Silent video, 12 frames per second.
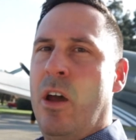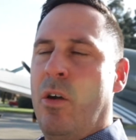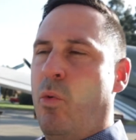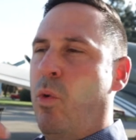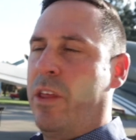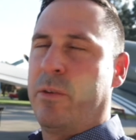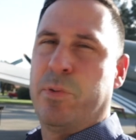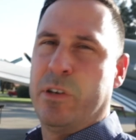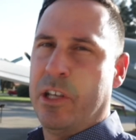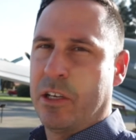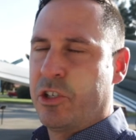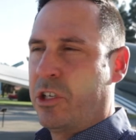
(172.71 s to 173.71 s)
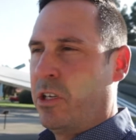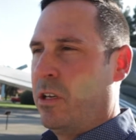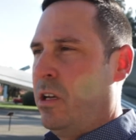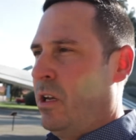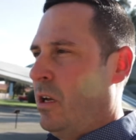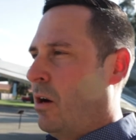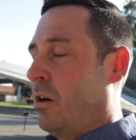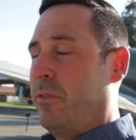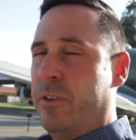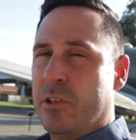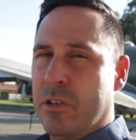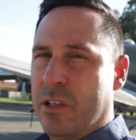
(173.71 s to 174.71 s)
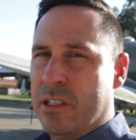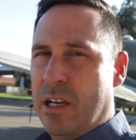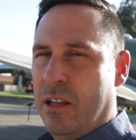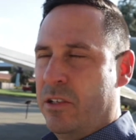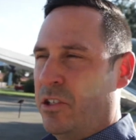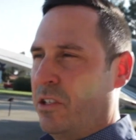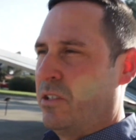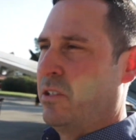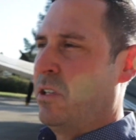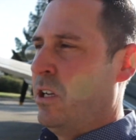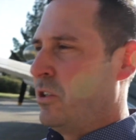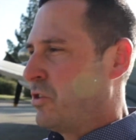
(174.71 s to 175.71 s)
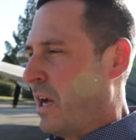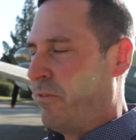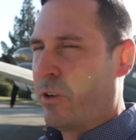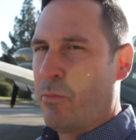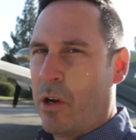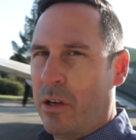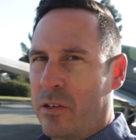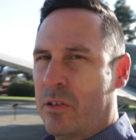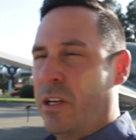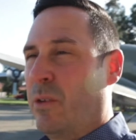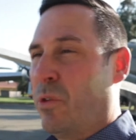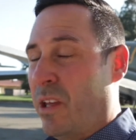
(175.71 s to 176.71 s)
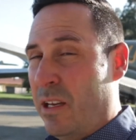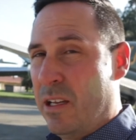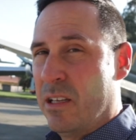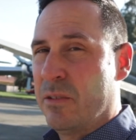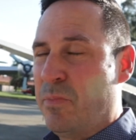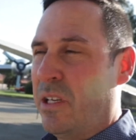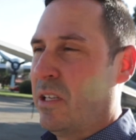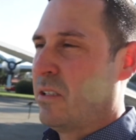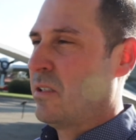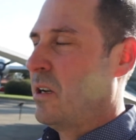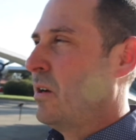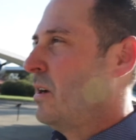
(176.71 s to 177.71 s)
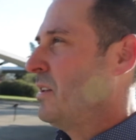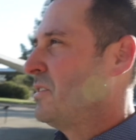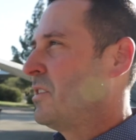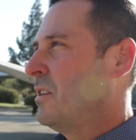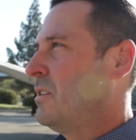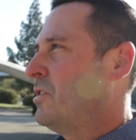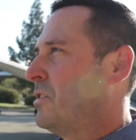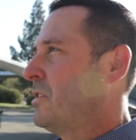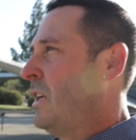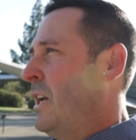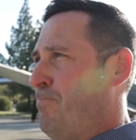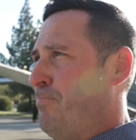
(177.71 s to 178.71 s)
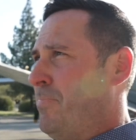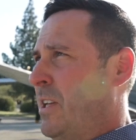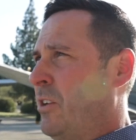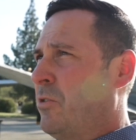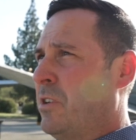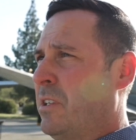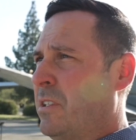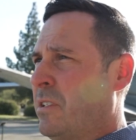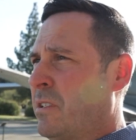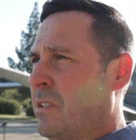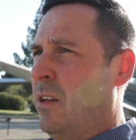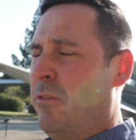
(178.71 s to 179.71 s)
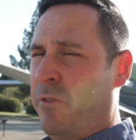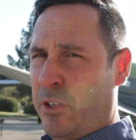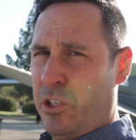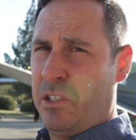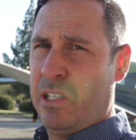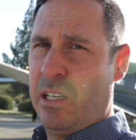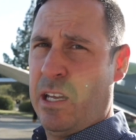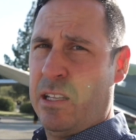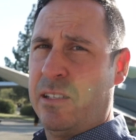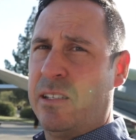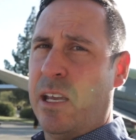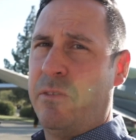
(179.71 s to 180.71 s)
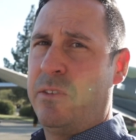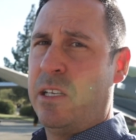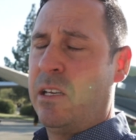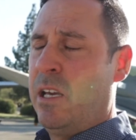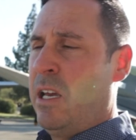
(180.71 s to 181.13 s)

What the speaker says: weather prediction, artificial intelligence, traffic monitoring with ADS-B, et cetera, is gonna just increase efficiency and safety.